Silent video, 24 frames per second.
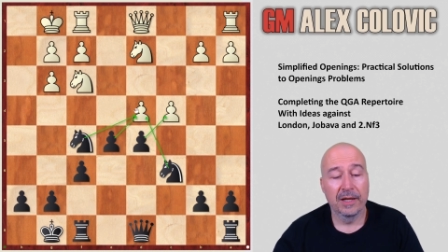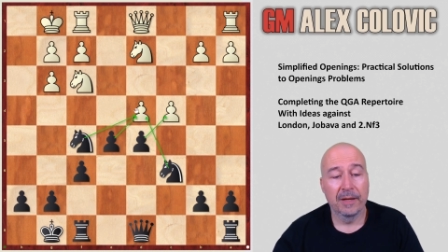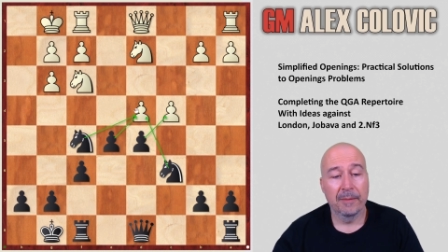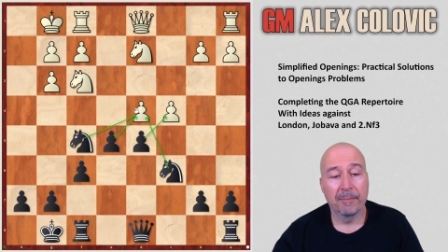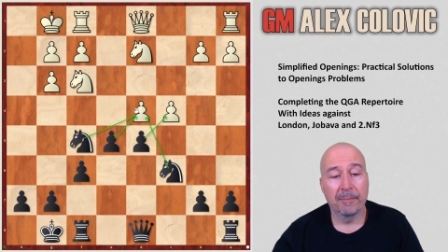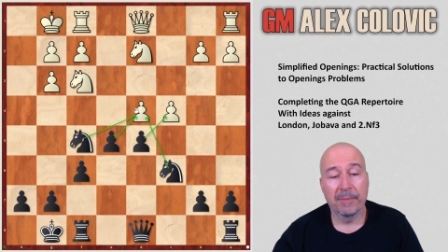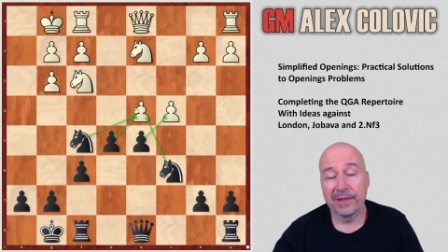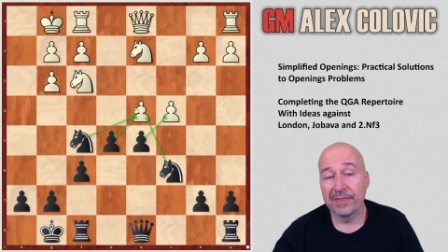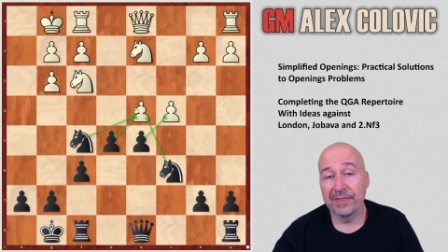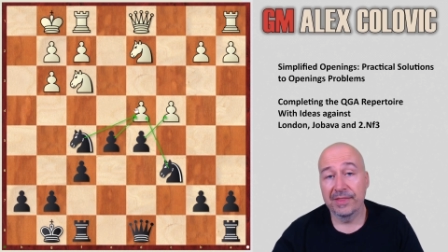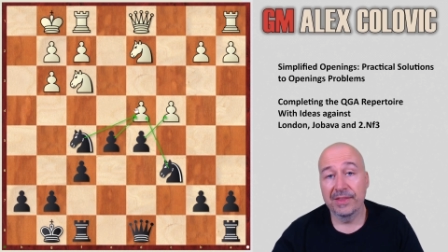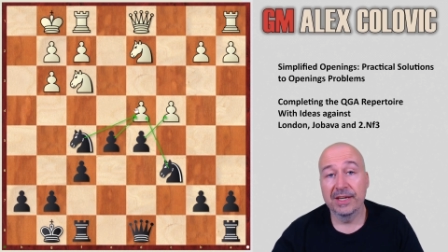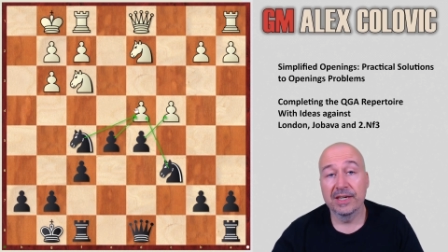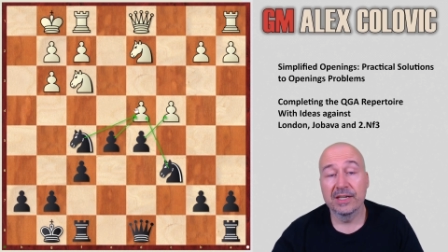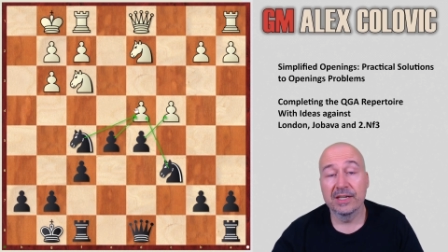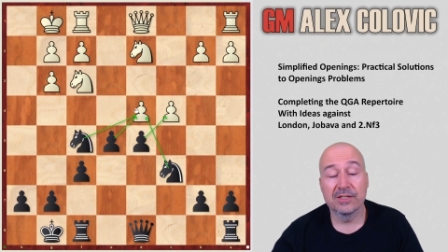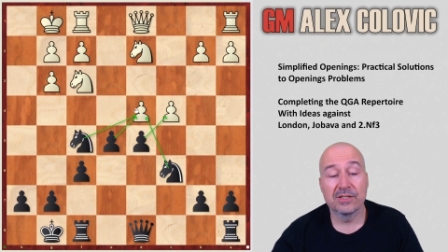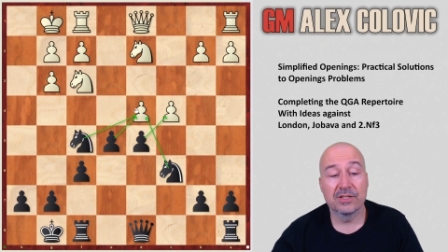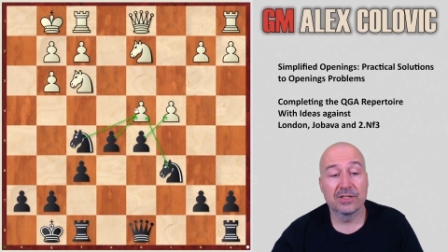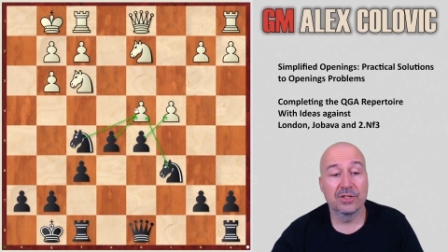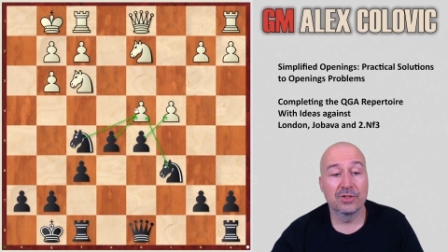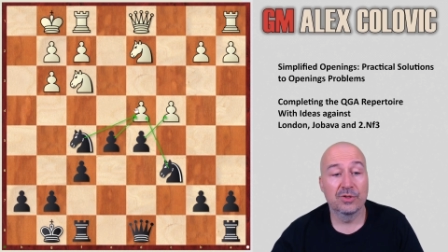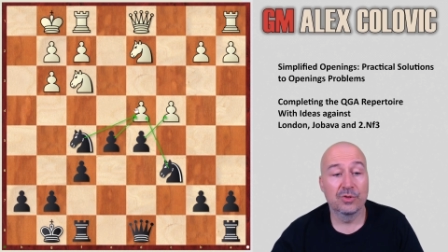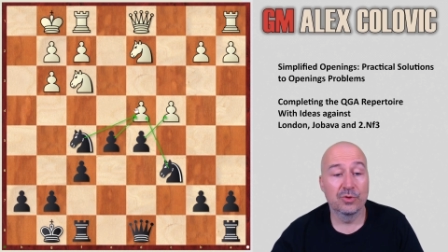but
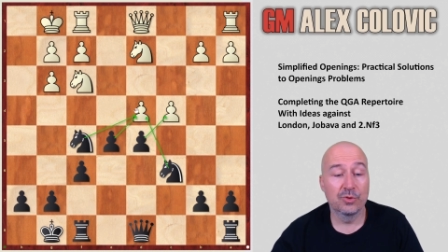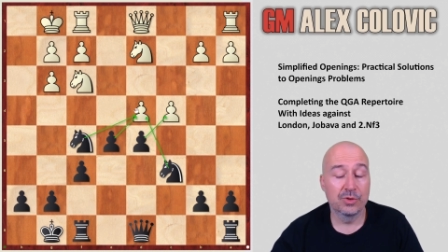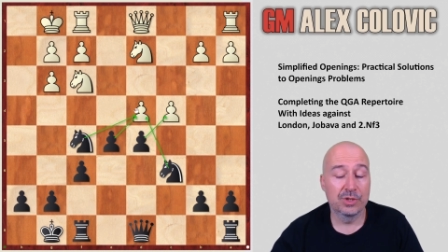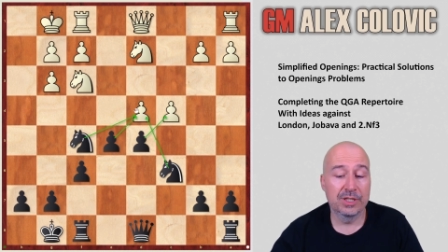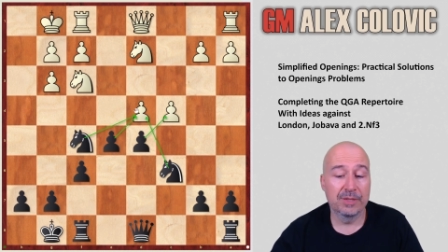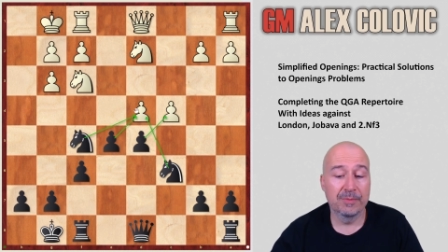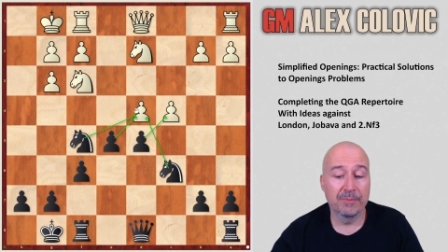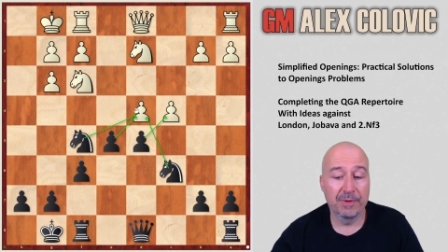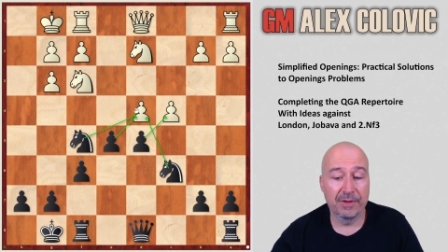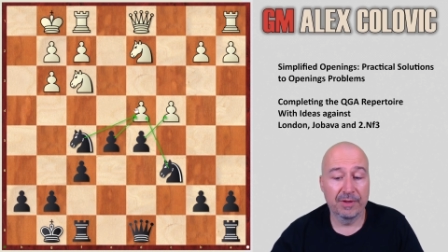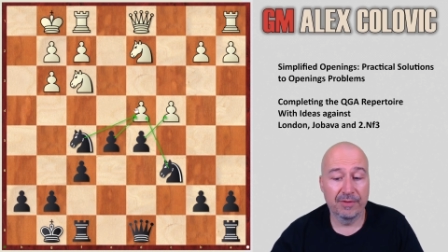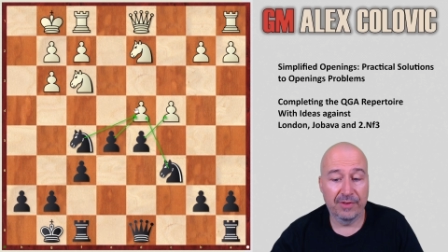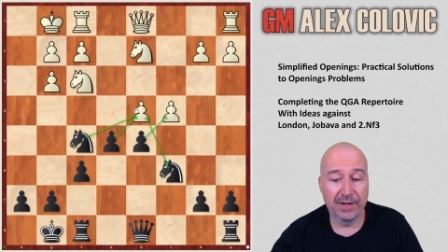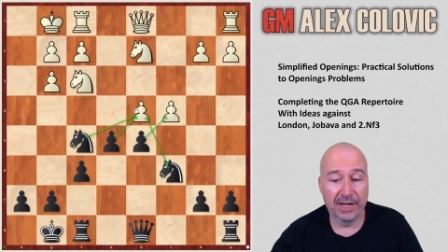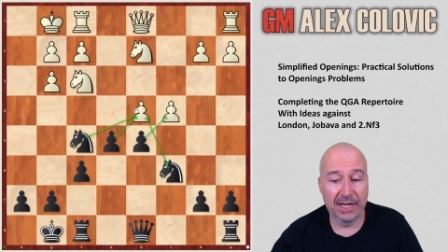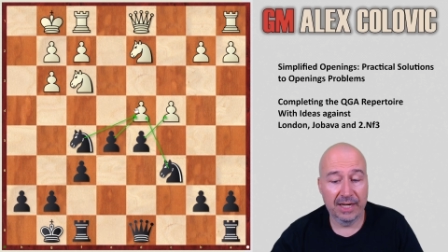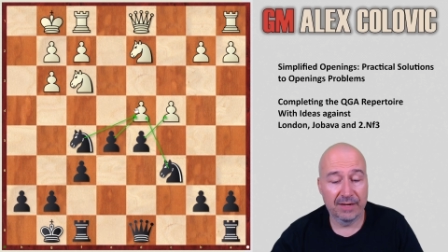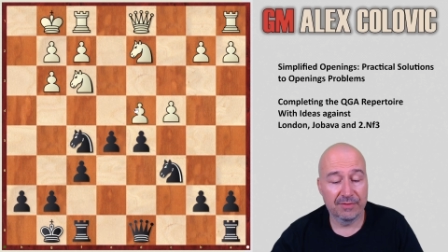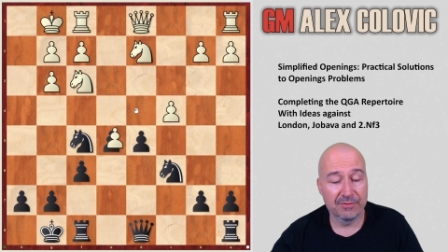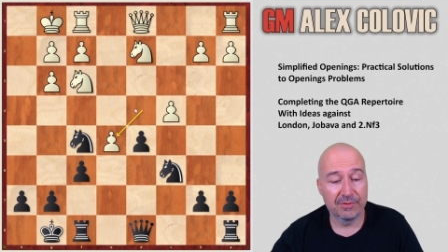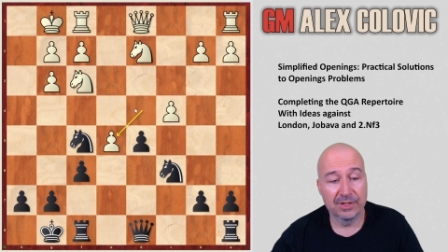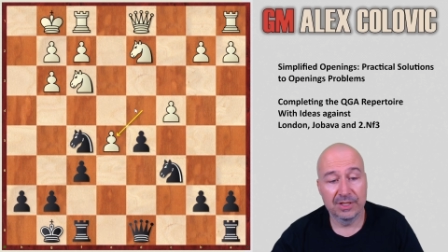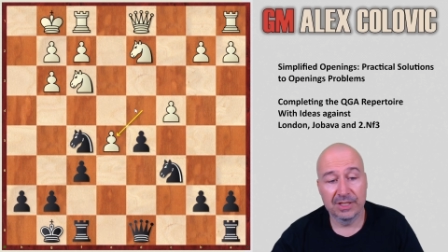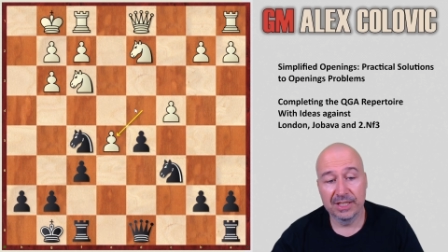things do simplify
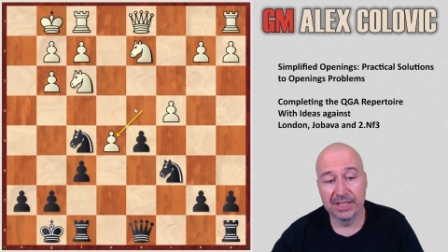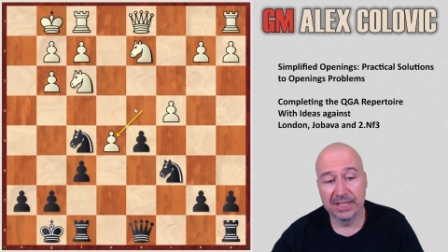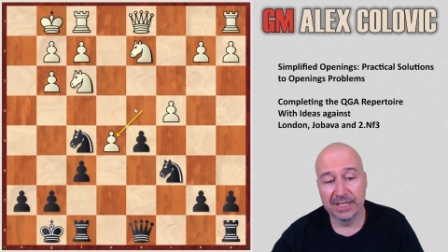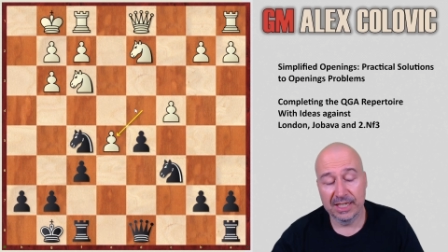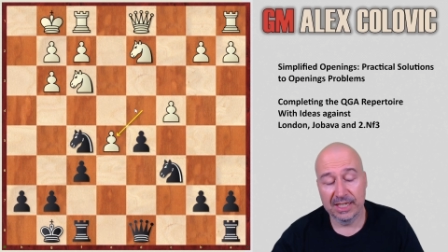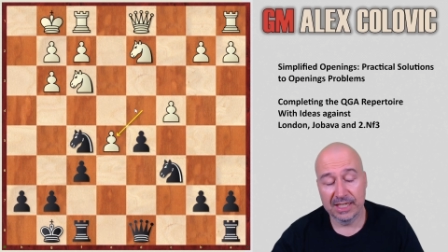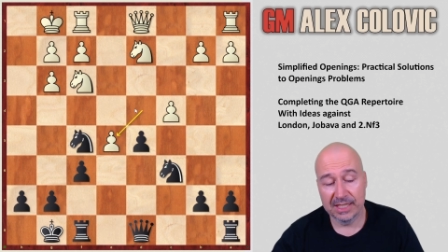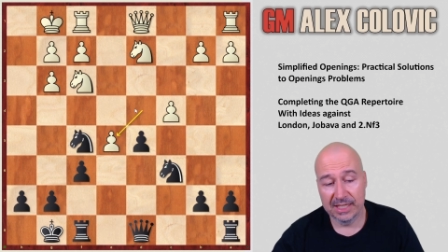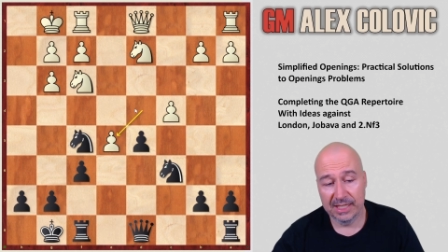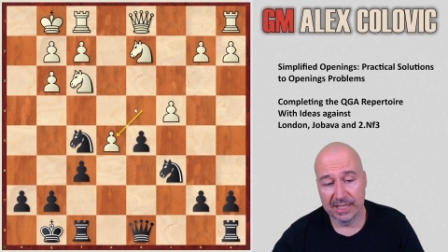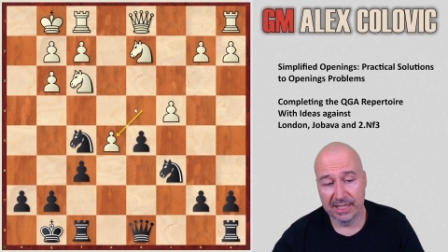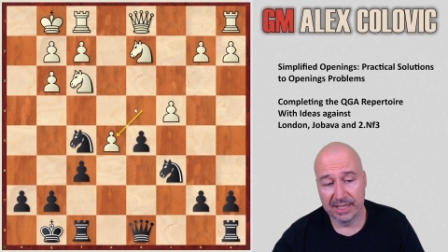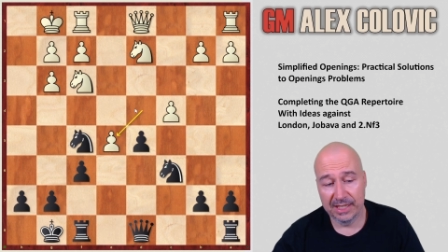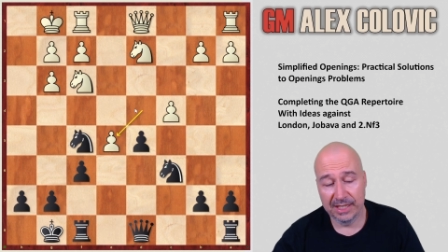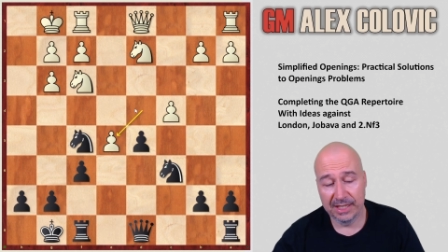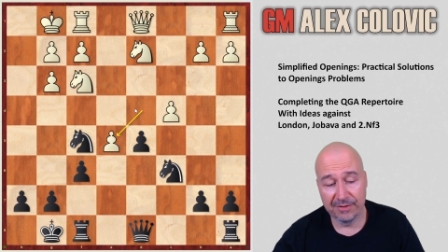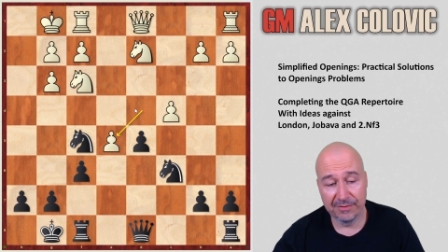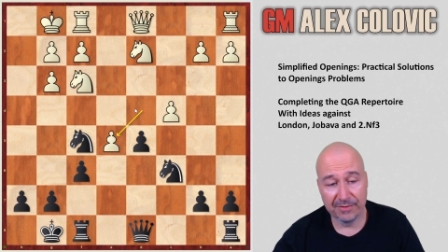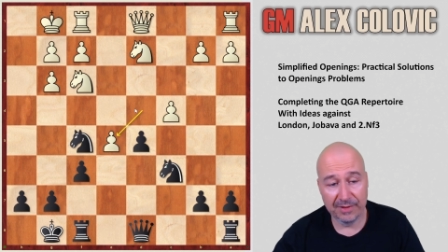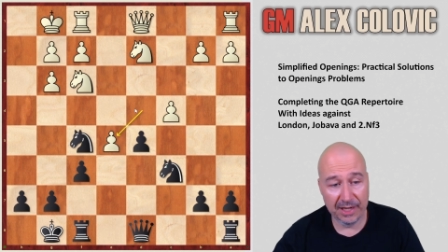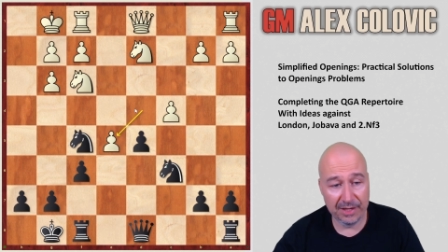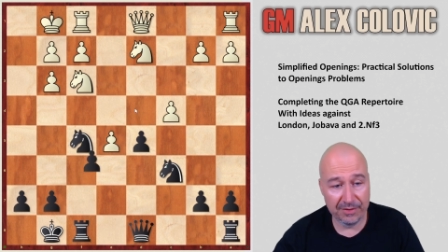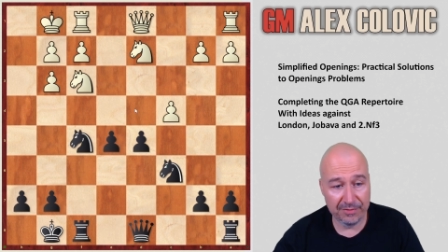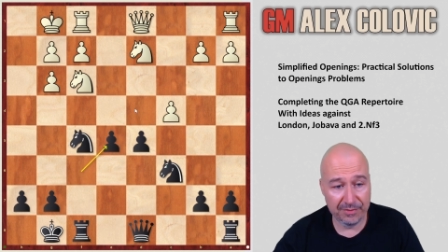after D takes
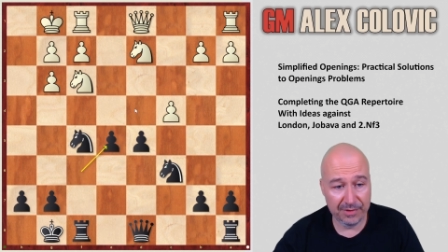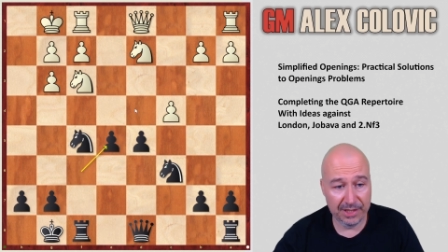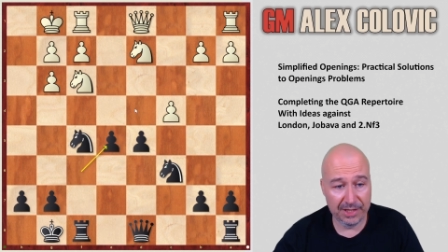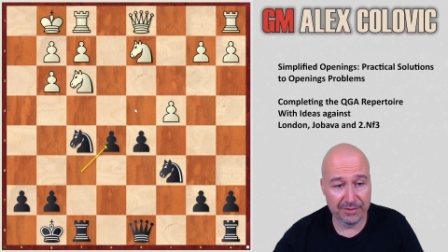E5,